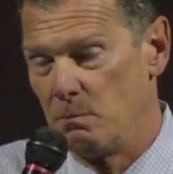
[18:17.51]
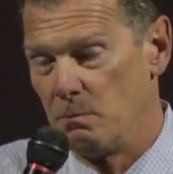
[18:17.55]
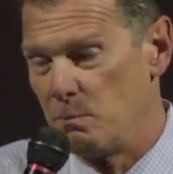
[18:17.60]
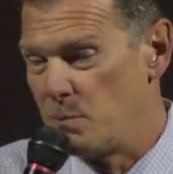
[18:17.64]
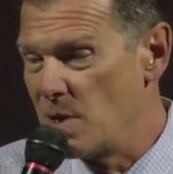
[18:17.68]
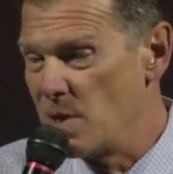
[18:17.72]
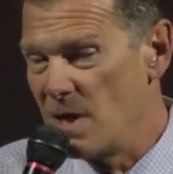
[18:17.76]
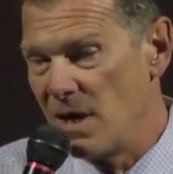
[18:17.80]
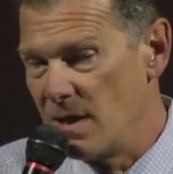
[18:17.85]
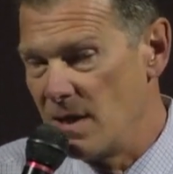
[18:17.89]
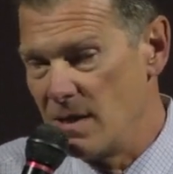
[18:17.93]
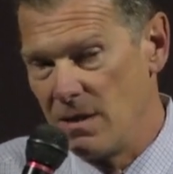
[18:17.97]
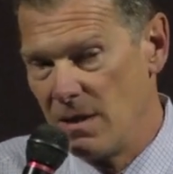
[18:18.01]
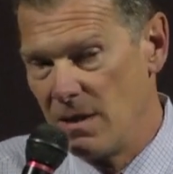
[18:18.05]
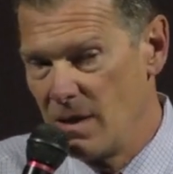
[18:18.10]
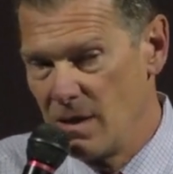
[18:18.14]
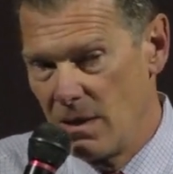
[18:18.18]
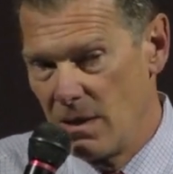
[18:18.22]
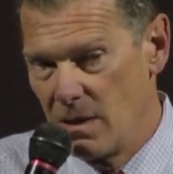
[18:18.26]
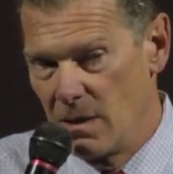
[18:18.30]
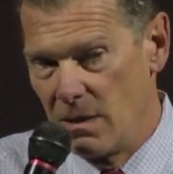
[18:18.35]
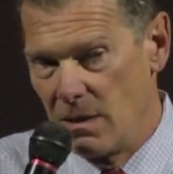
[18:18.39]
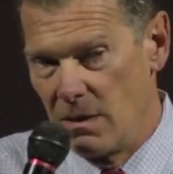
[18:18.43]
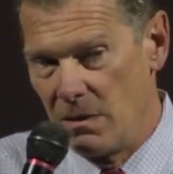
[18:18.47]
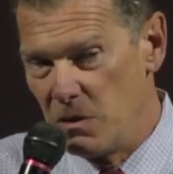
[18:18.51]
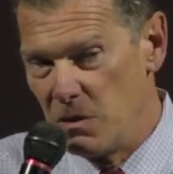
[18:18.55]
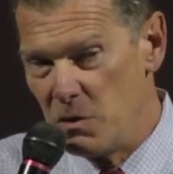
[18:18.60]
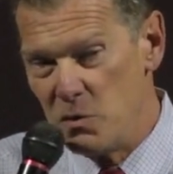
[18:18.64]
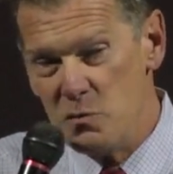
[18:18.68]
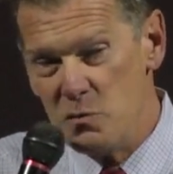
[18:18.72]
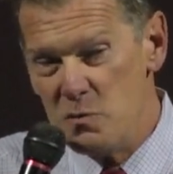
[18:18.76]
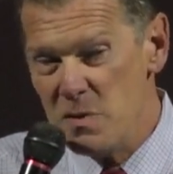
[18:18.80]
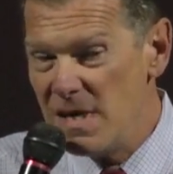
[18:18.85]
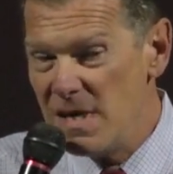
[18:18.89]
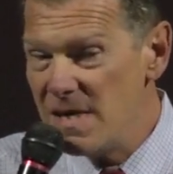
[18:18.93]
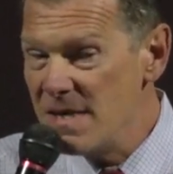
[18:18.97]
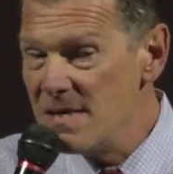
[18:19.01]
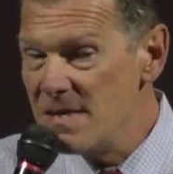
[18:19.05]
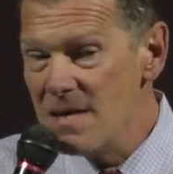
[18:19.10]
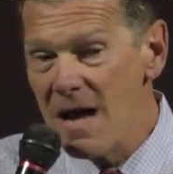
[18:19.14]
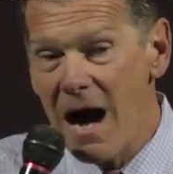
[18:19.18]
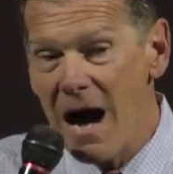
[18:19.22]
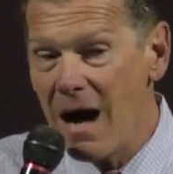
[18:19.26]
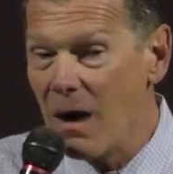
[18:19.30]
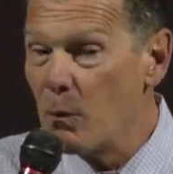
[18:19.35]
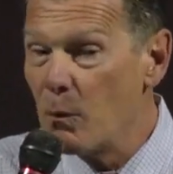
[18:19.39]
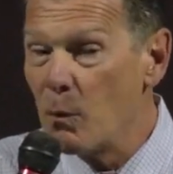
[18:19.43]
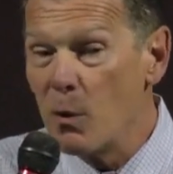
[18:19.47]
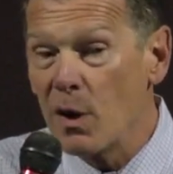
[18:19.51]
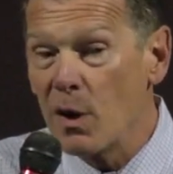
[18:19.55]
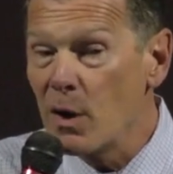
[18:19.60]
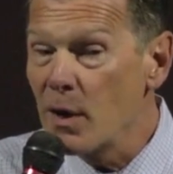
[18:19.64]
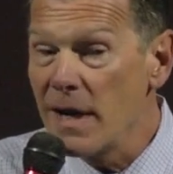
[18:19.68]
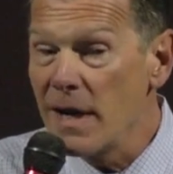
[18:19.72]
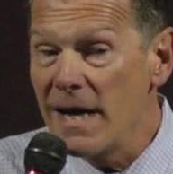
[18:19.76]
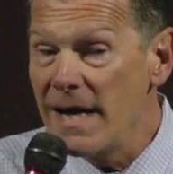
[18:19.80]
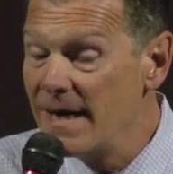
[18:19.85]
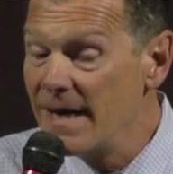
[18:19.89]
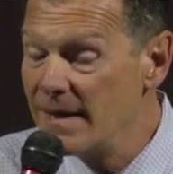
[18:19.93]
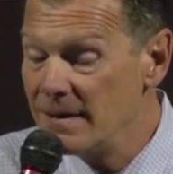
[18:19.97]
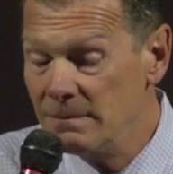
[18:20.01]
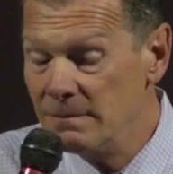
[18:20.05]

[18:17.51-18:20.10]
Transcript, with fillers: But you need not worry